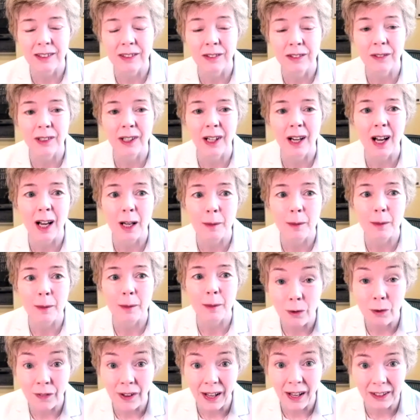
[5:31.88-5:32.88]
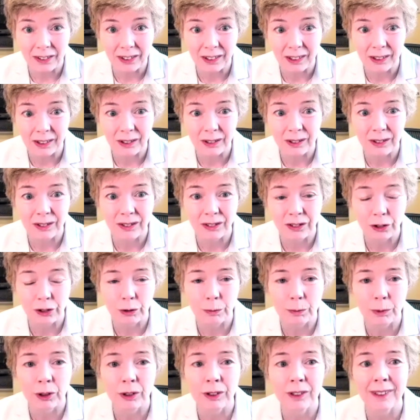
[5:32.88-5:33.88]
it's a very hypovascular
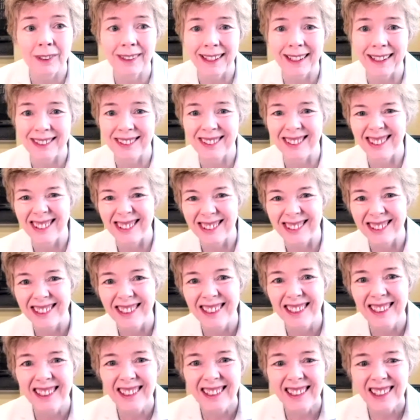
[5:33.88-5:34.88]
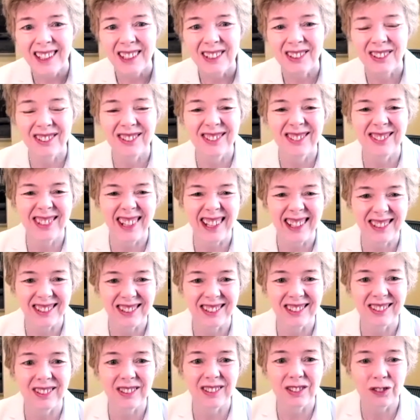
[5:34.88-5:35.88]
tumor. It has this sort of
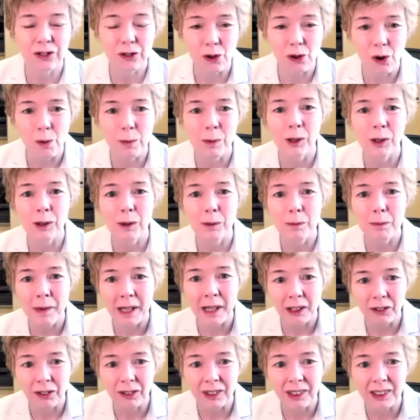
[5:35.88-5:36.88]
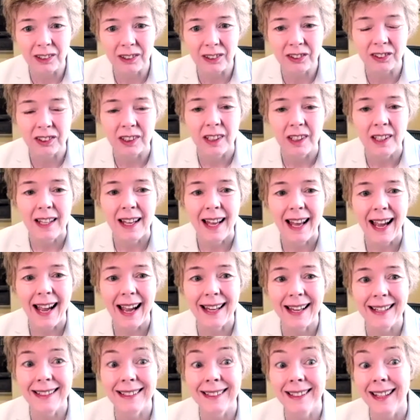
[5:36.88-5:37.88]
dense stromal matrix,
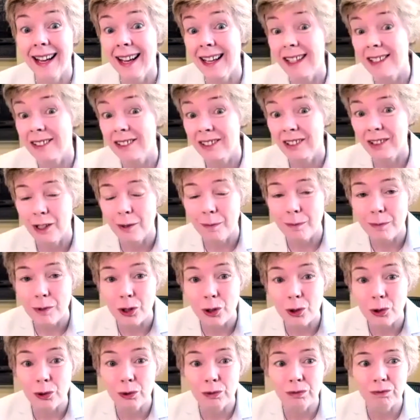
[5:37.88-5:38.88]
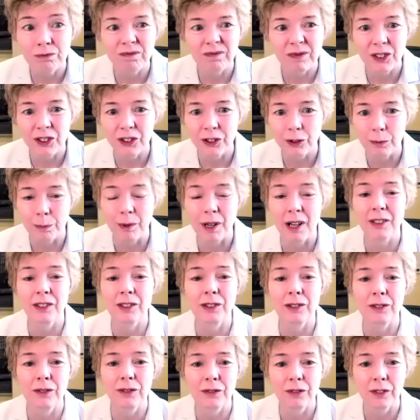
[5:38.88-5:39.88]
and it has an immune
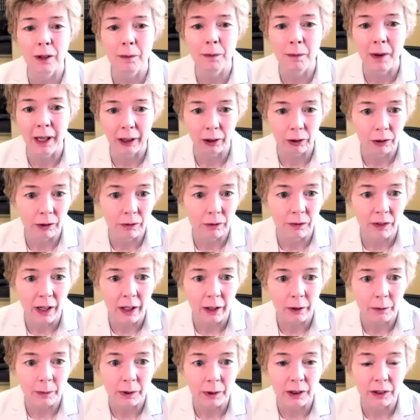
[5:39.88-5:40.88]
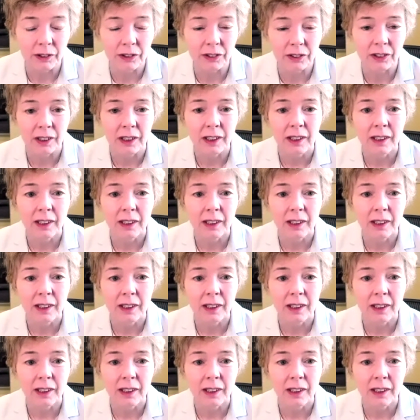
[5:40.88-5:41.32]
suppressive microenvironment.